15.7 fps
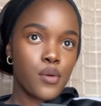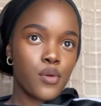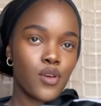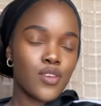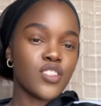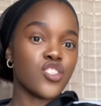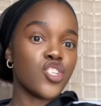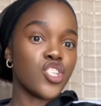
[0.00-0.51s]

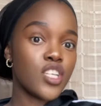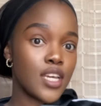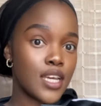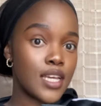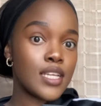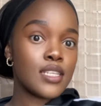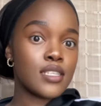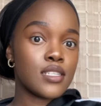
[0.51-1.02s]
because she
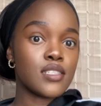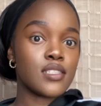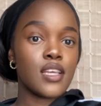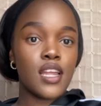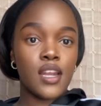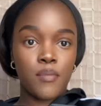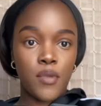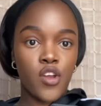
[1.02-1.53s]
is
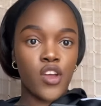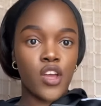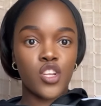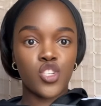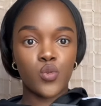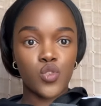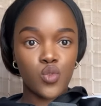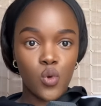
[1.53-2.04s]
an American,
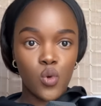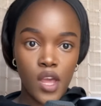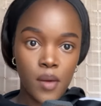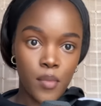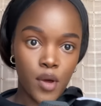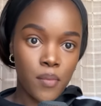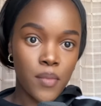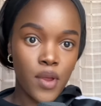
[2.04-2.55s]
she was talking
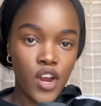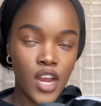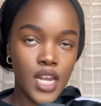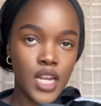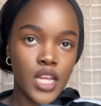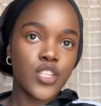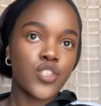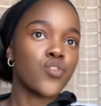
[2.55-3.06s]
about American
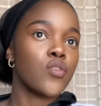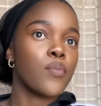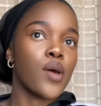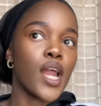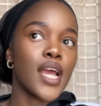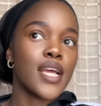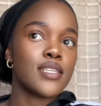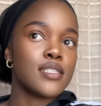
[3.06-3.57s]
history, but
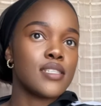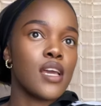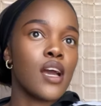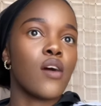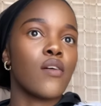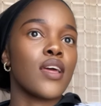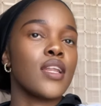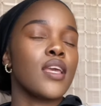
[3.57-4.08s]
I see
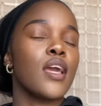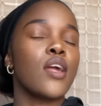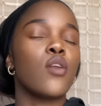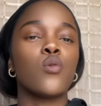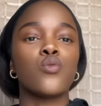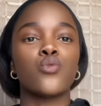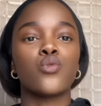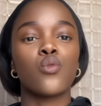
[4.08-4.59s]
how that can
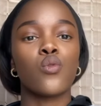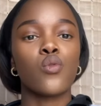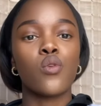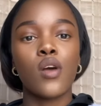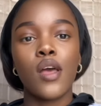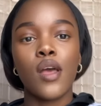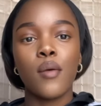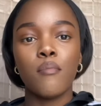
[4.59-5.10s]
also
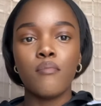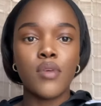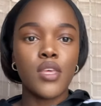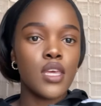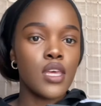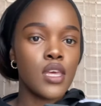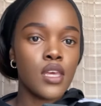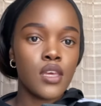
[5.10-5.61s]

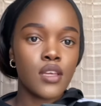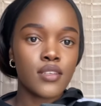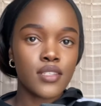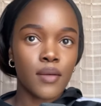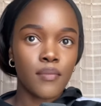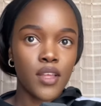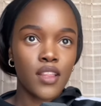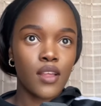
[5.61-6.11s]
be
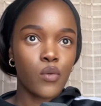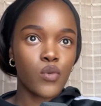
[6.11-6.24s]
something that